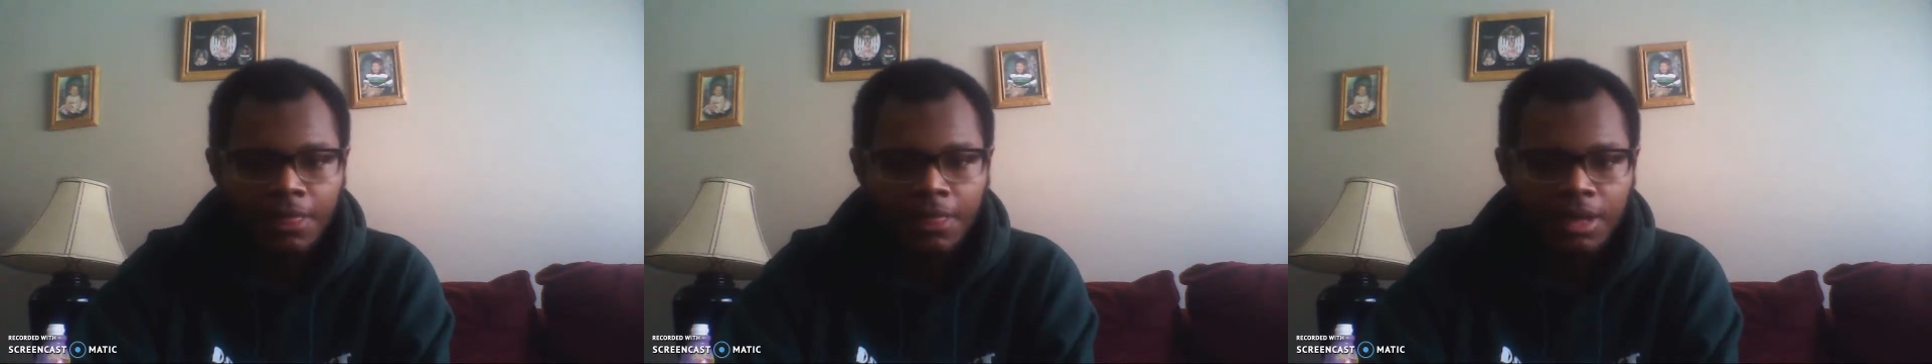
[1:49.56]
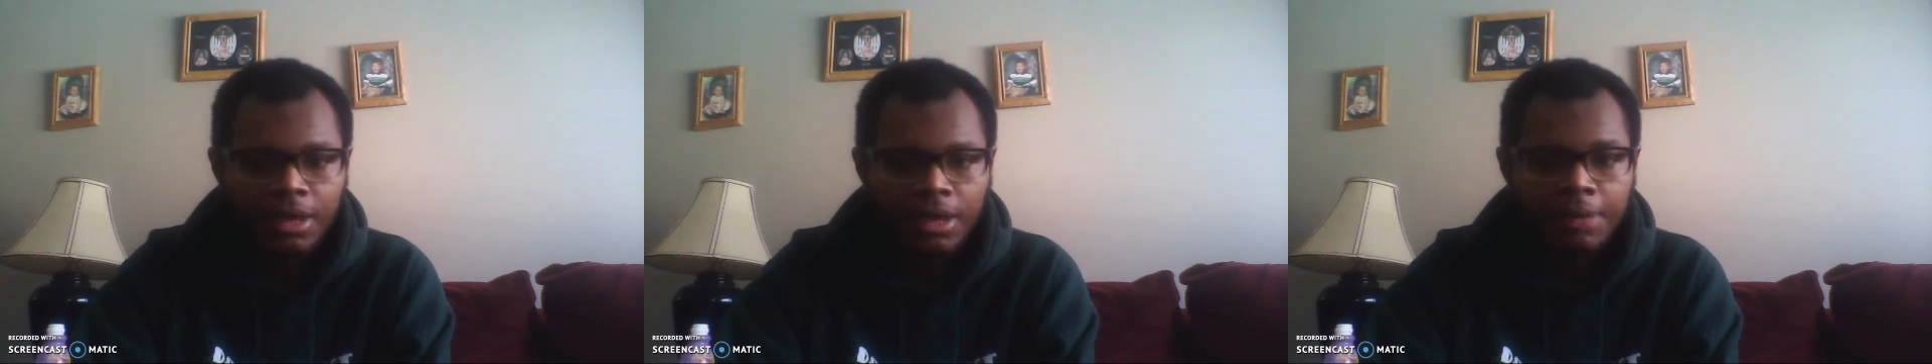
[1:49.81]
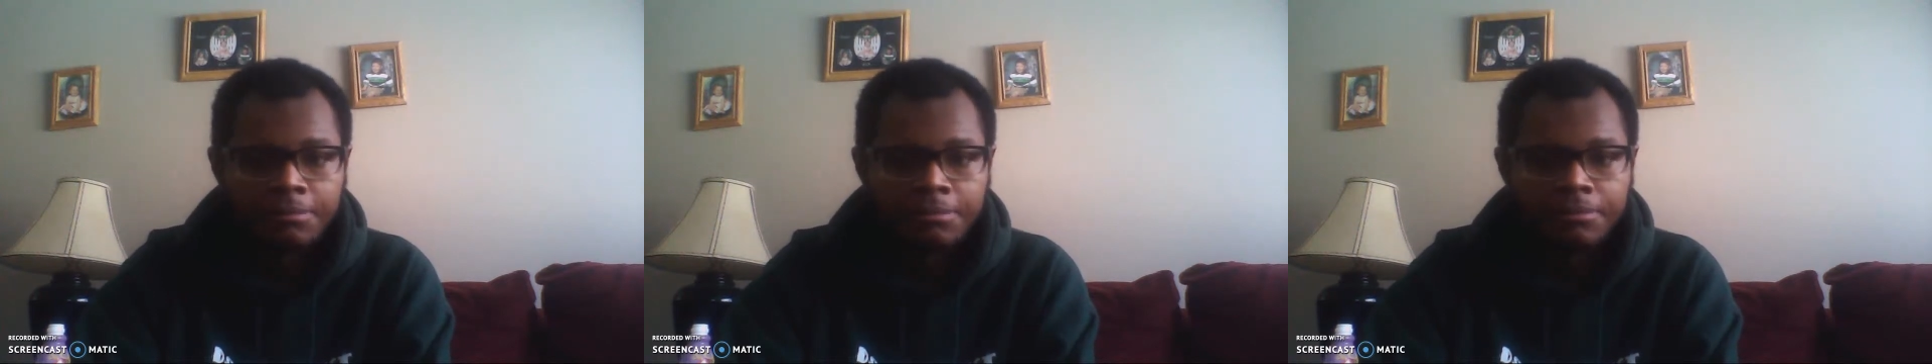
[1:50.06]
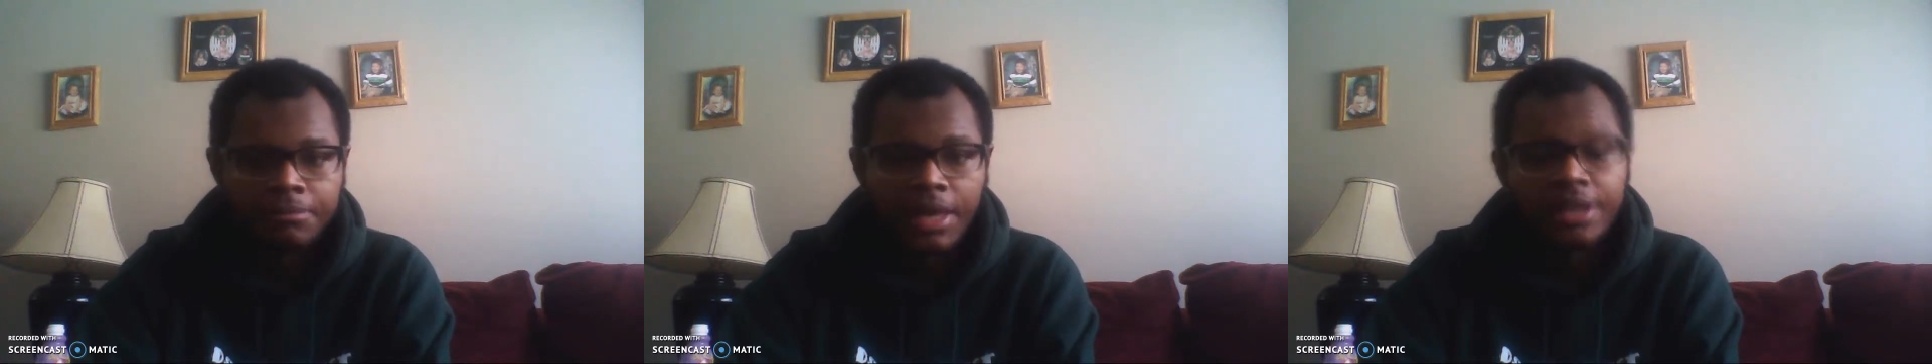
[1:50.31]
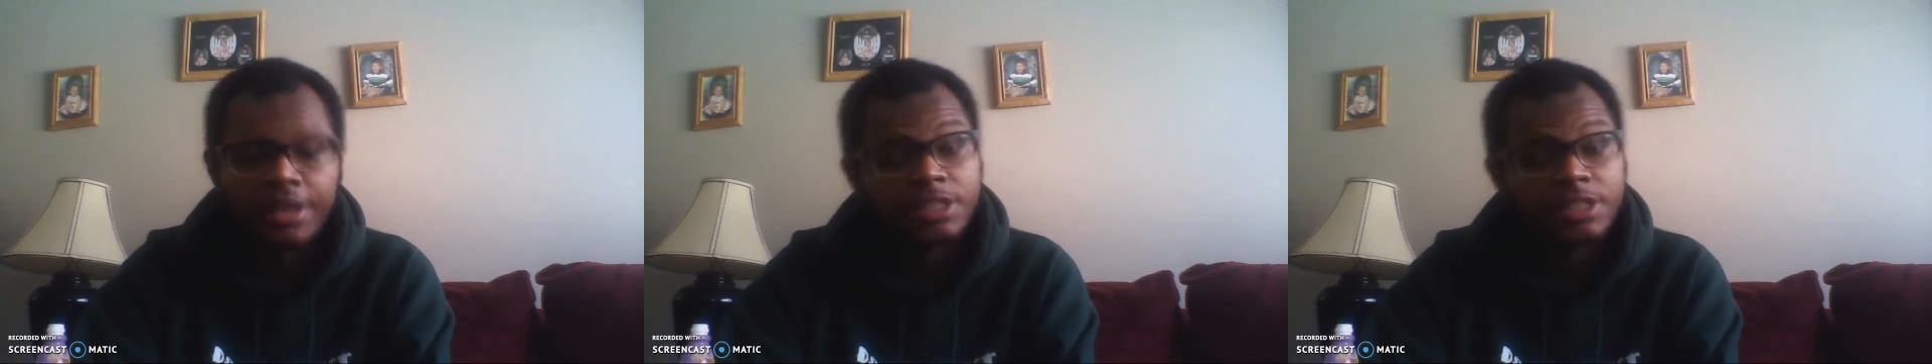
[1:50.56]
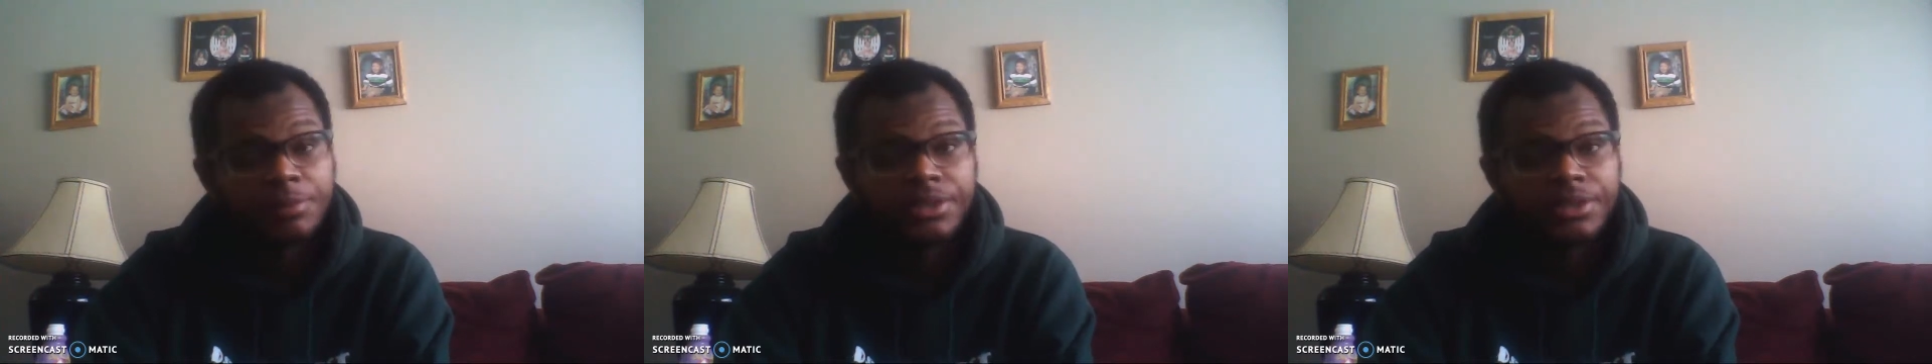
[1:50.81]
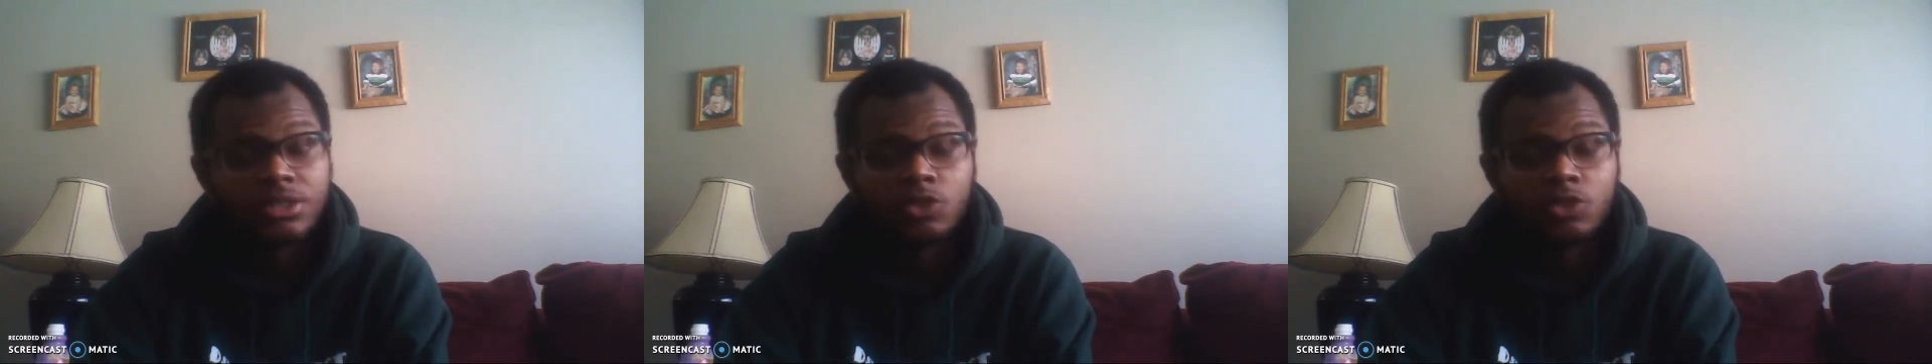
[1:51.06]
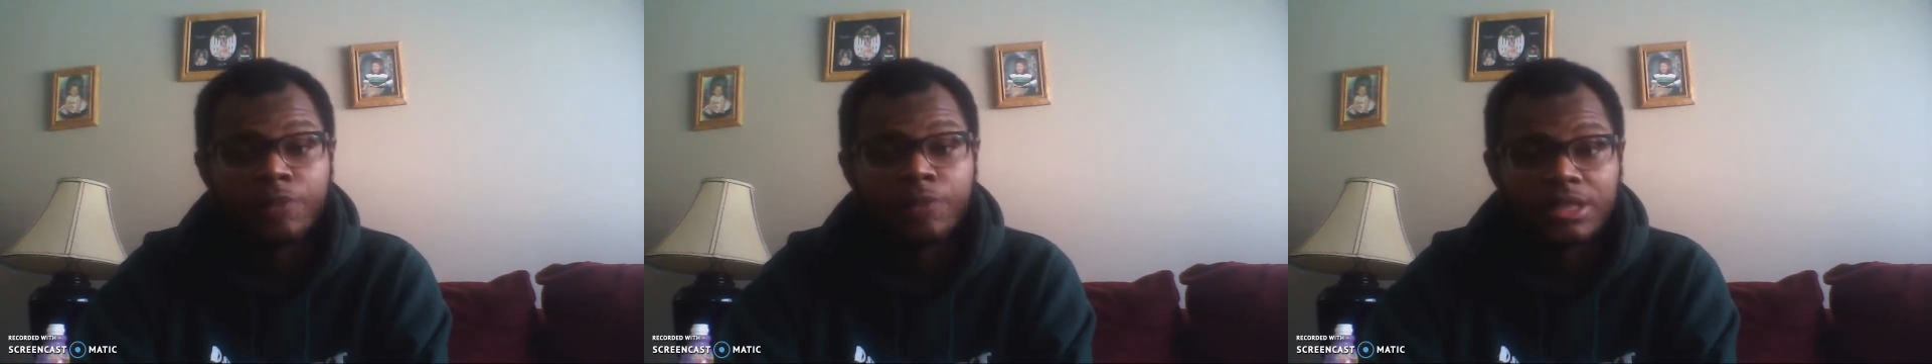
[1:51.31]
and experience
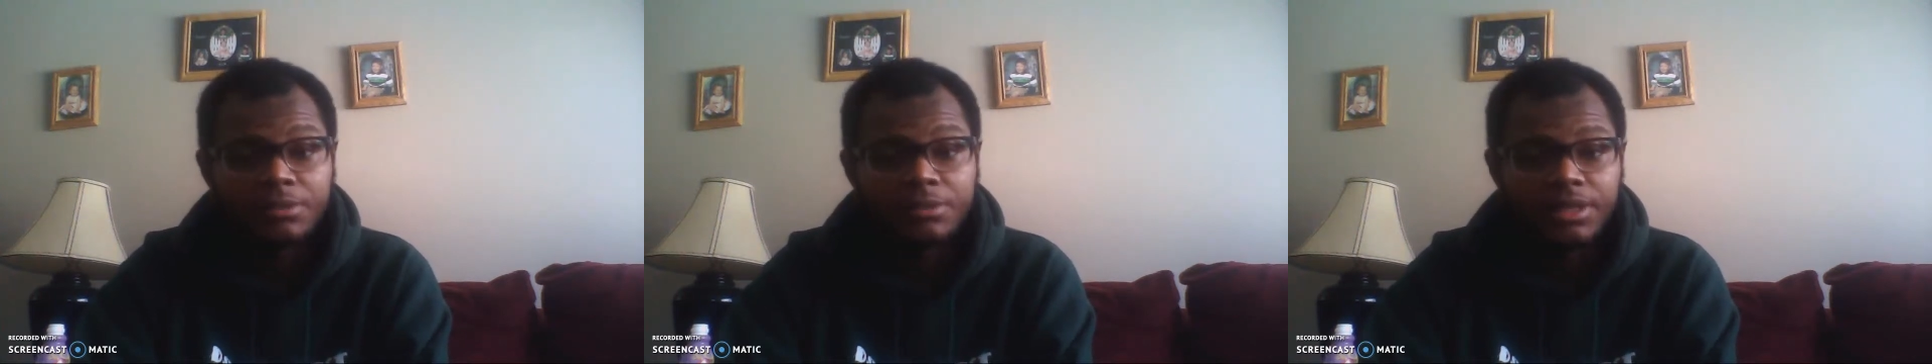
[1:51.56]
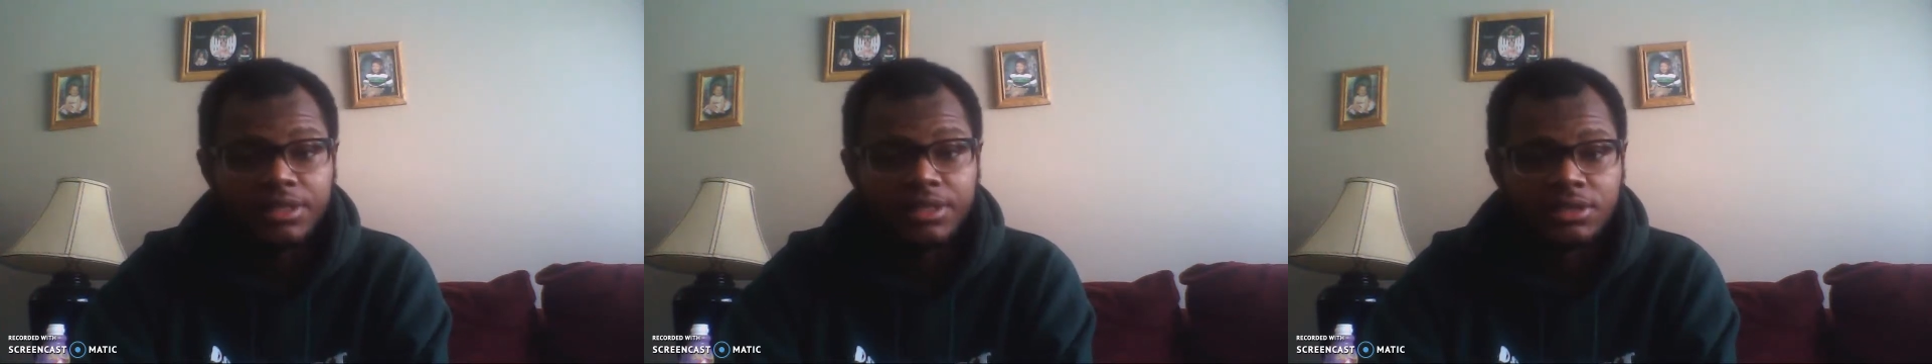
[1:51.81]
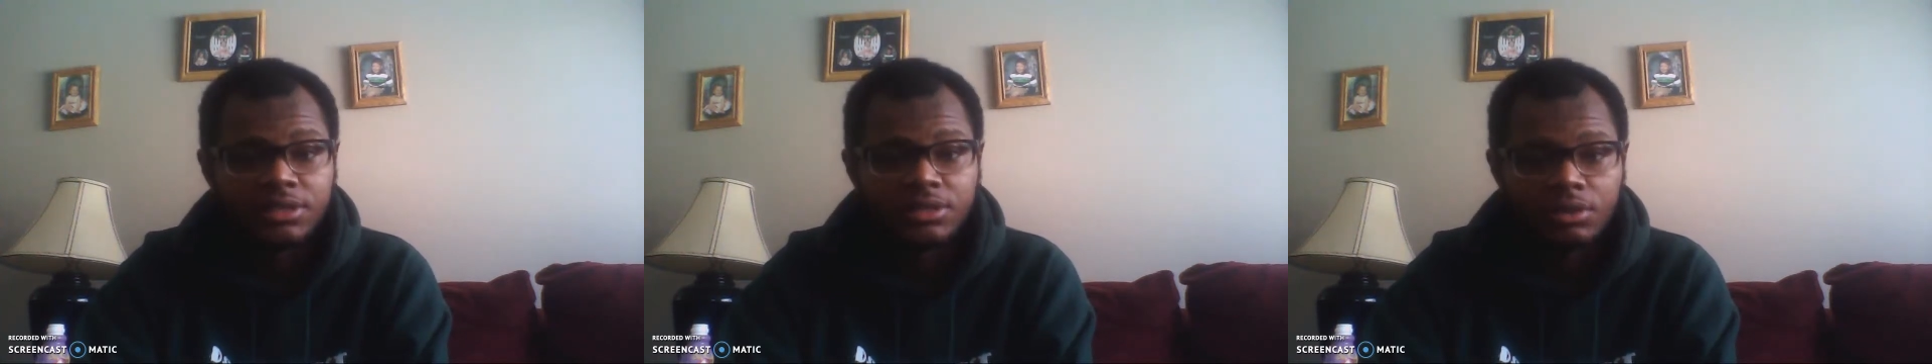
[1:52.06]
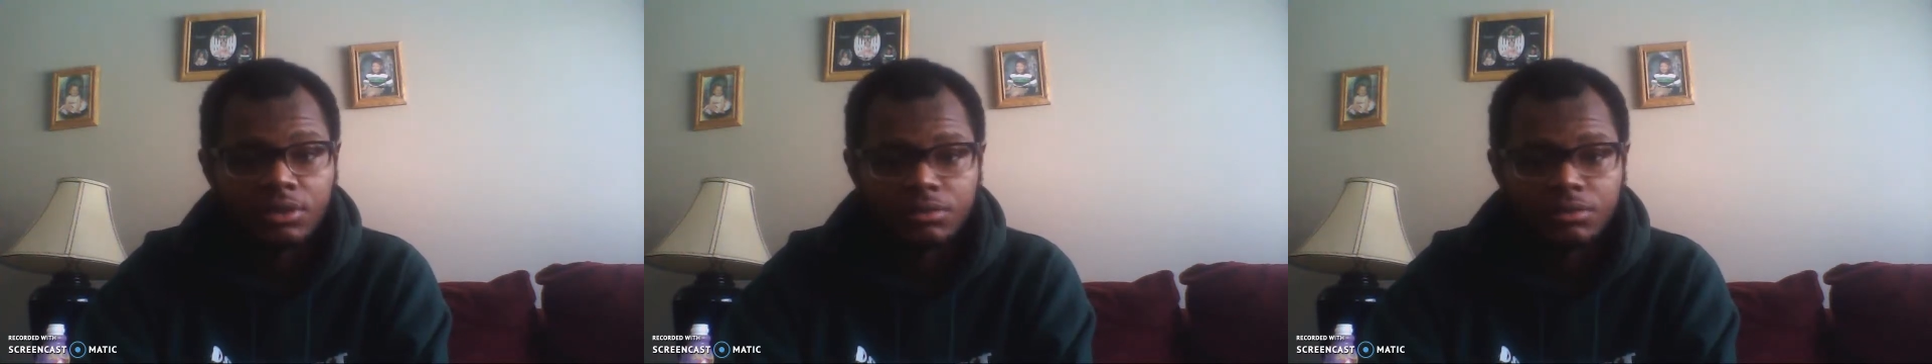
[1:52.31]
new possibilities